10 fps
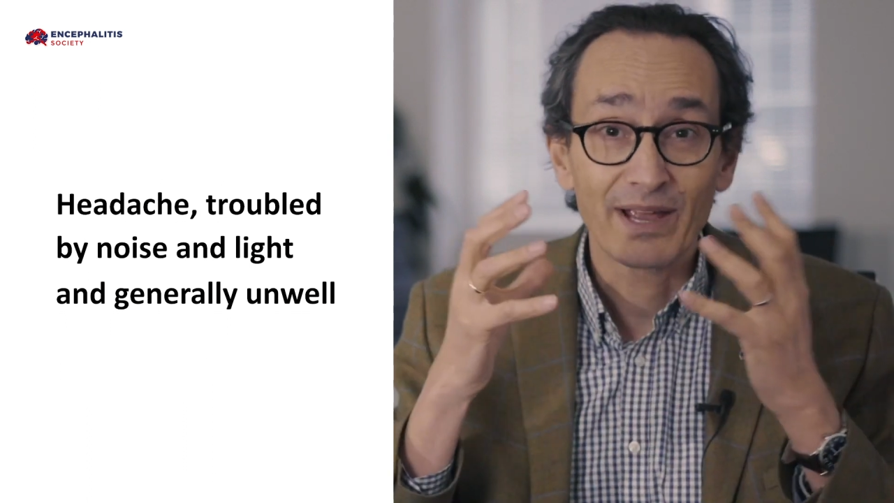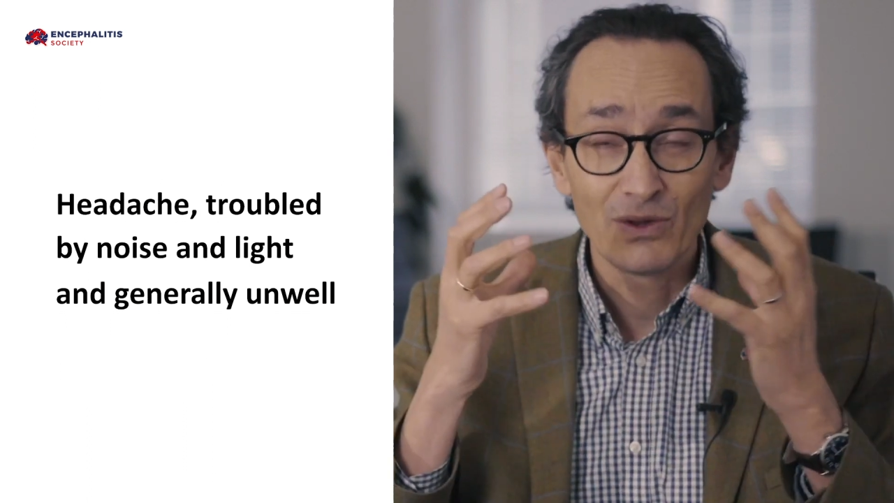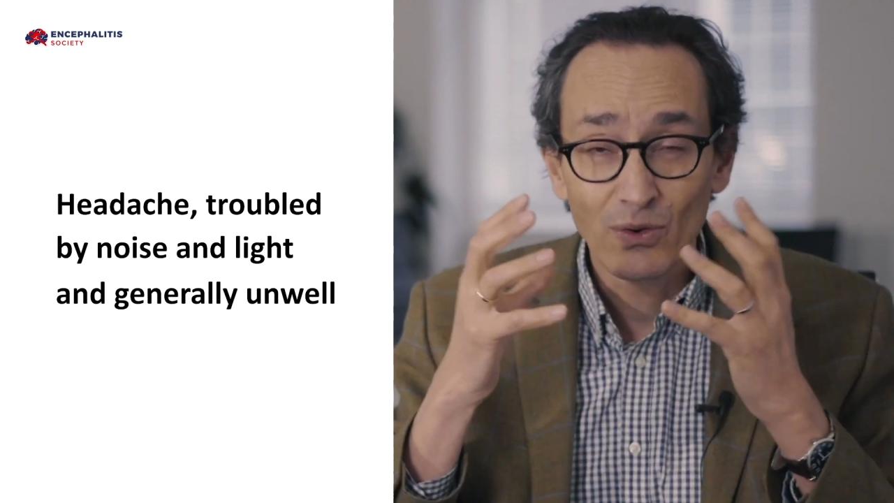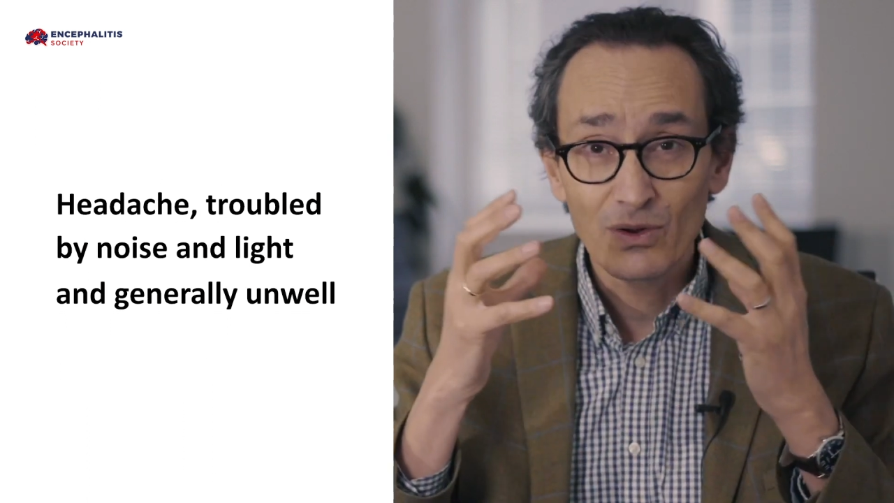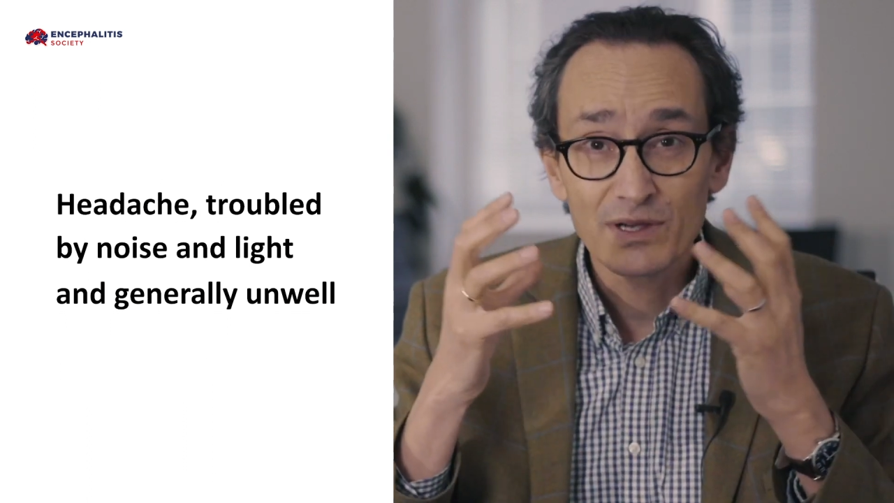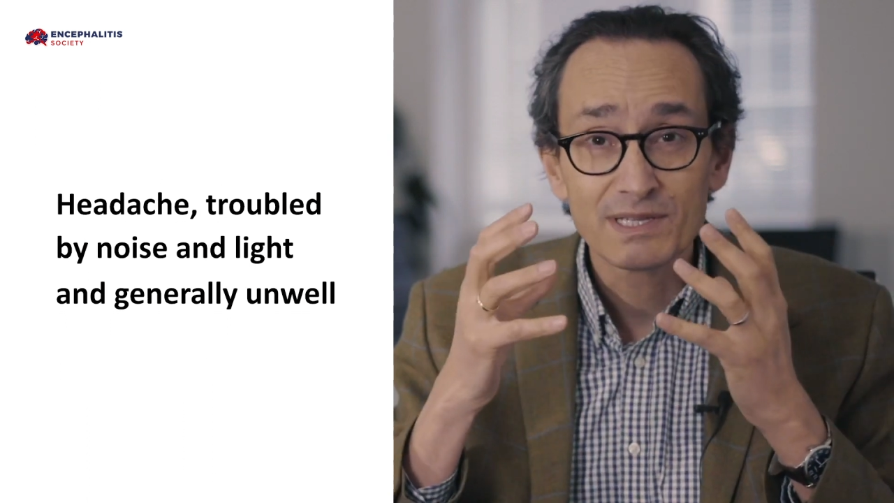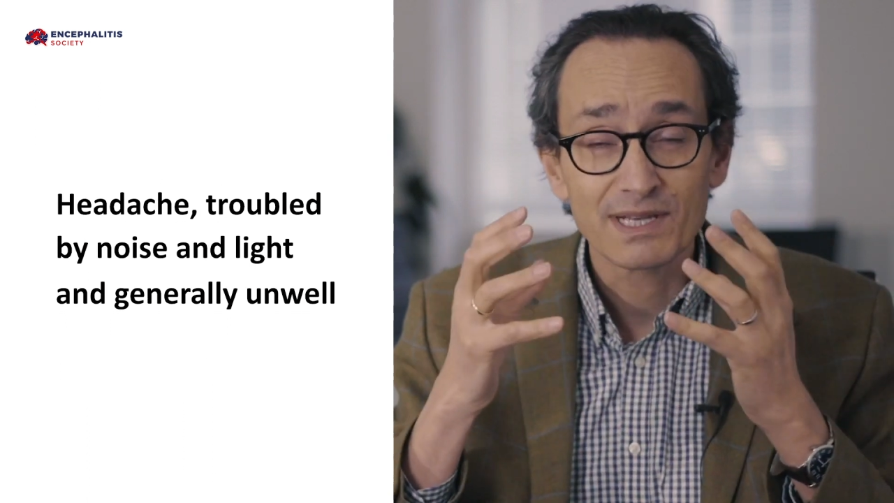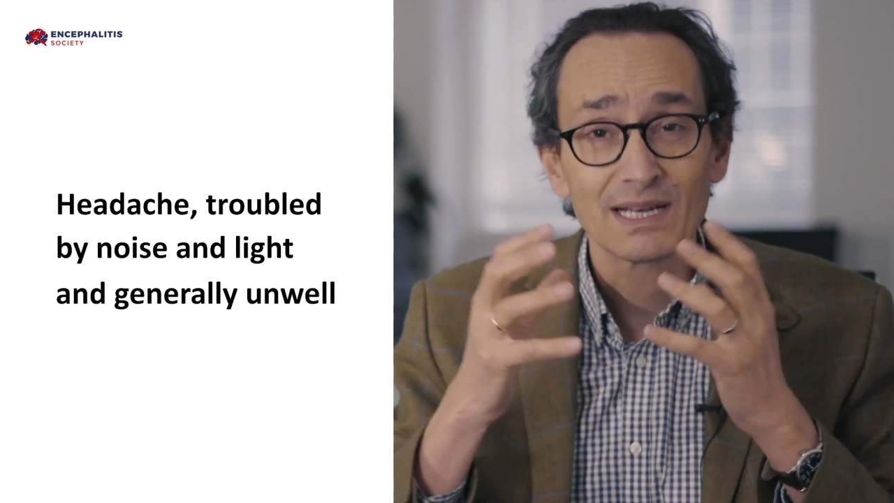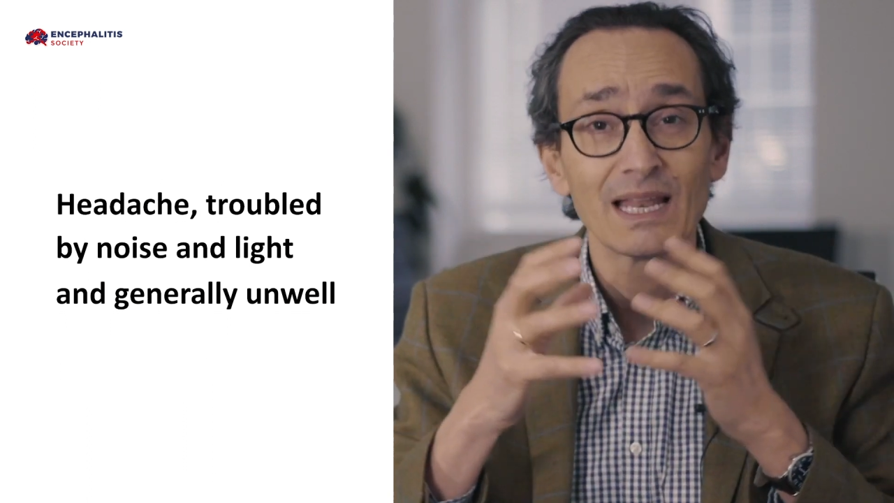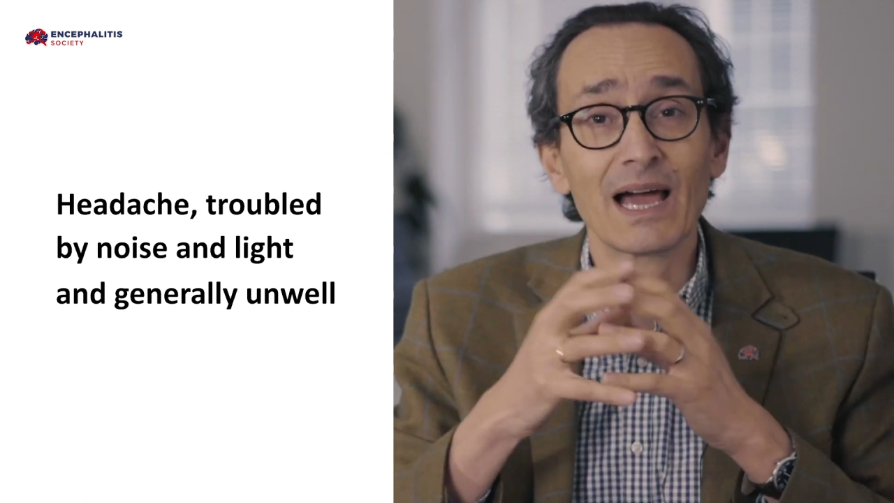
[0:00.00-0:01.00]
noise
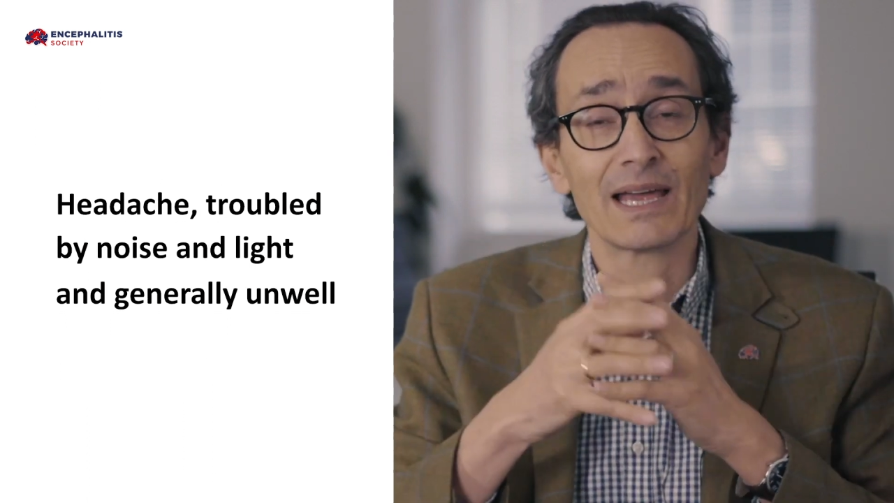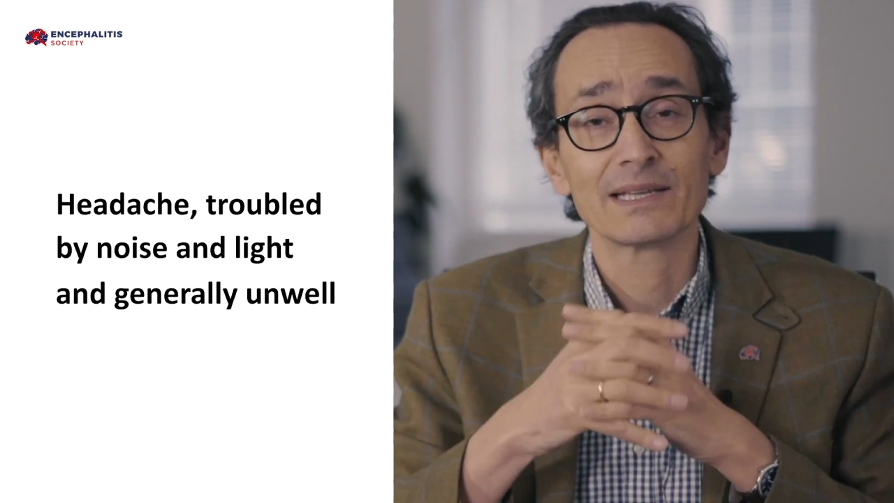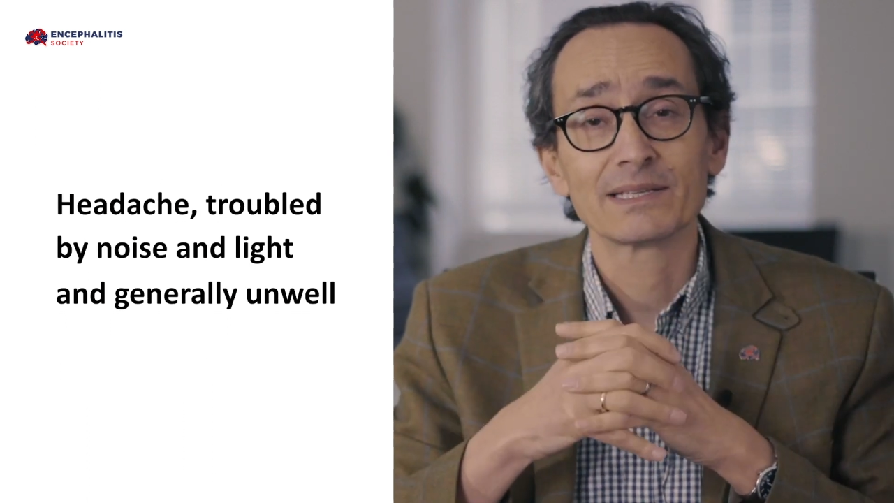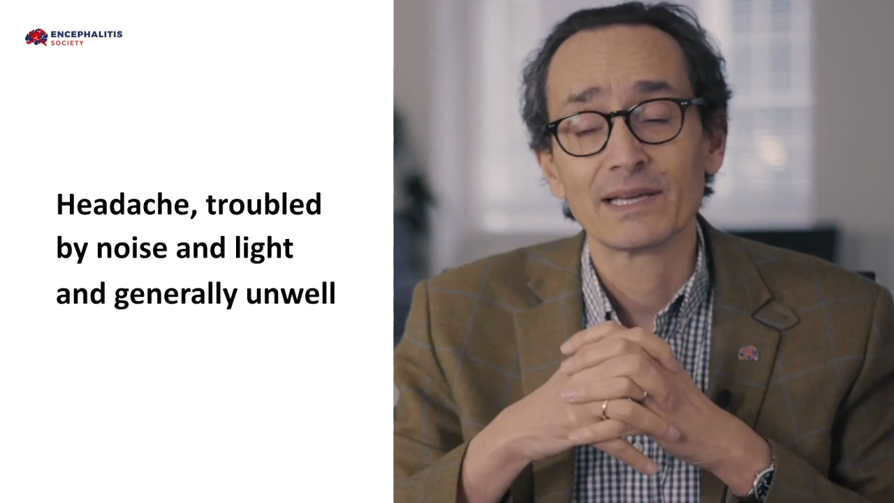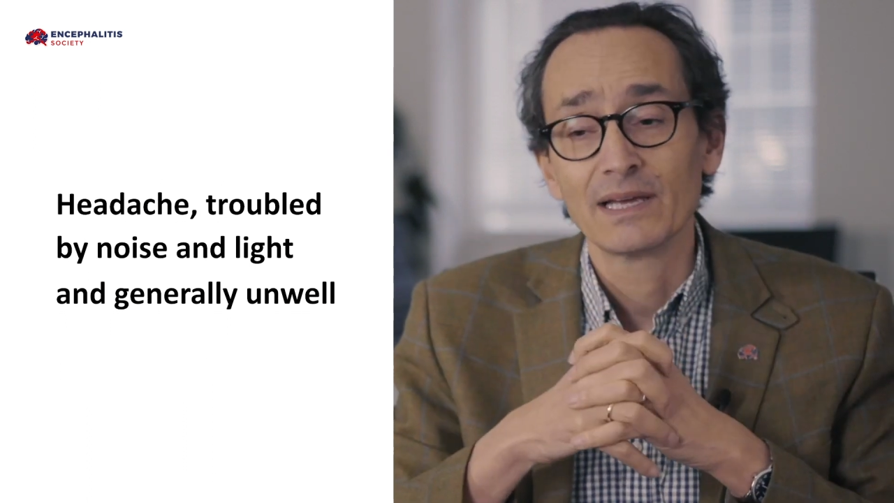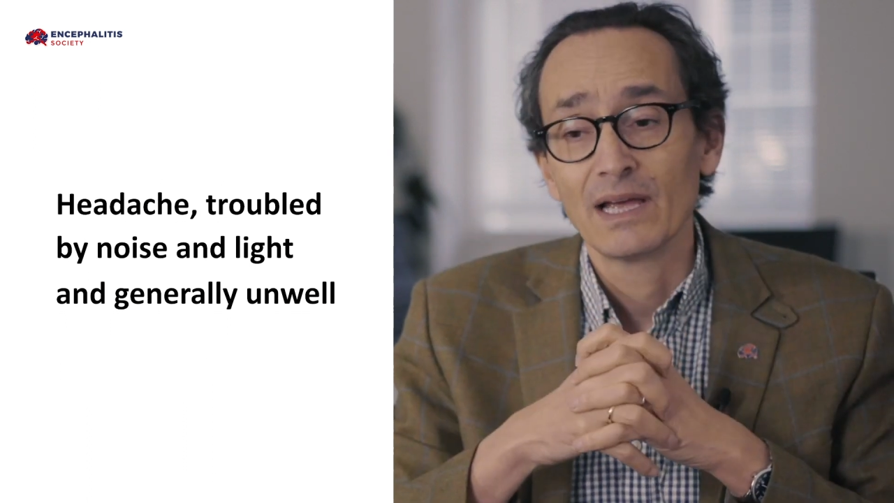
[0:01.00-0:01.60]
and light,